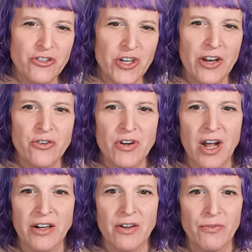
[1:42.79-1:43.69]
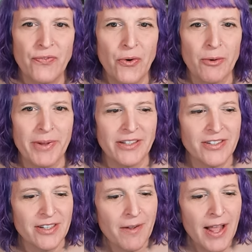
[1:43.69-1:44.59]
in gender
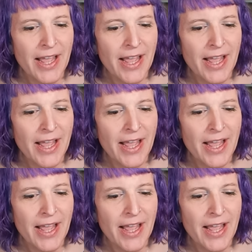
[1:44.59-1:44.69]
nonconformance?